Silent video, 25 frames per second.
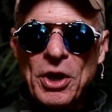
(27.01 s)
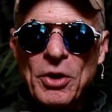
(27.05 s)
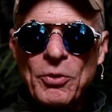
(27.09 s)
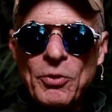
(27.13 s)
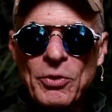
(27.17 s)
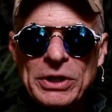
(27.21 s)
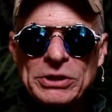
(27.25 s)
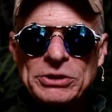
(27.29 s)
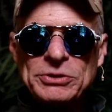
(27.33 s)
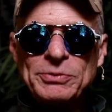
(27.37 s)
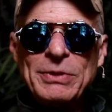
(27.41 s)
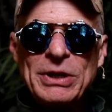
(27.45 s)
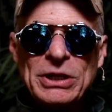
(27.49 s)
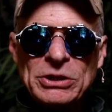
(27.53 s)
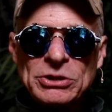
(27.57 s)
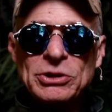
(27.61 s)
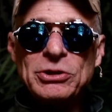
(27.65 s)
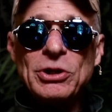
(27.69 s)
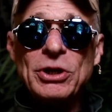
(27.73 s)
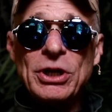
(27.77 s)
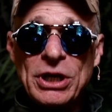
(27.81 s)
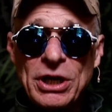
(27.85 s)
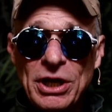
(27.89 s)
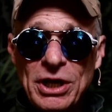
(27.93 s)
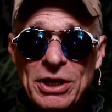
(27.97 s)
which means
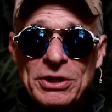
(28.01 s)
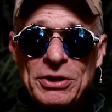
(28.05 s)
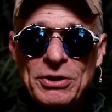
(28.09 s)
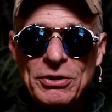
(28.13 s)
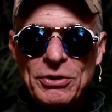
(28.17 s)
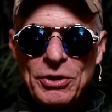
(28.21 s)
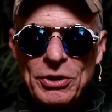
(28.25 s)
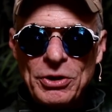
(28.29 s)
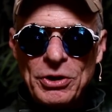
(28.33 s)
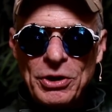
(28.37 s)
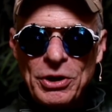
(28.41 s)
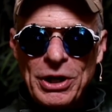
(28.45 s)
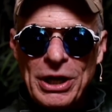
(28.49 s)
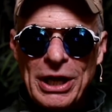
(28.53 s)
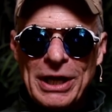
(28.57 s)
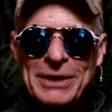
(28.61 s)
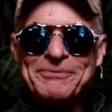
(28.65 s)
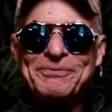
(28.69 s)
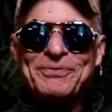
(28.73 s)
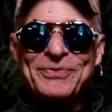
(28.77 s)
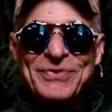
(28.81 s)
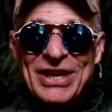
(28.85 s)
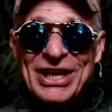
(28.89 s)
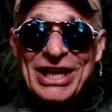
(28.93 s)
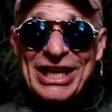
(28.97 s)
look under the hood.
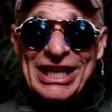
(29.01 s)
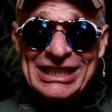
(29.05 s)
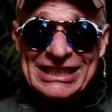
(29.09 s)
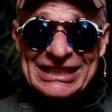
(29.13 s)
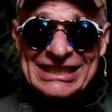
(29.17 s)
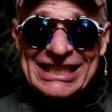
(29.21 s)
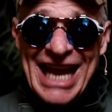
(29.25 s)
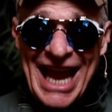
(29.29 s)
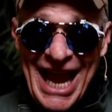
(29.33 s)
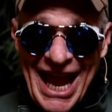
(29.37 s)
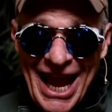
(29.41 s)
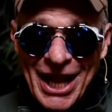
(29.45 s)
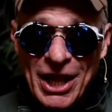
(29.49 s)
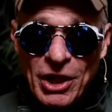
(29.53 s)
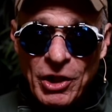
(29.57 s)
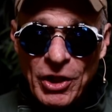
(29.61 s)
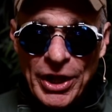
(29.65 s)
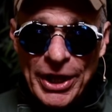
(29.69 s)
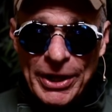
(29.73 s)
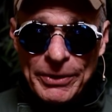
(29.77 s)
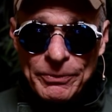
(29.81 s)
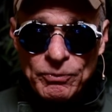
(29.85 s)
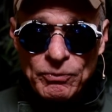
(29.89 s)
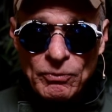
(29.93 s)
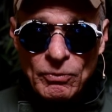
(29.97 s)

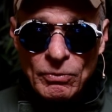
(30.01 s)
Exactly.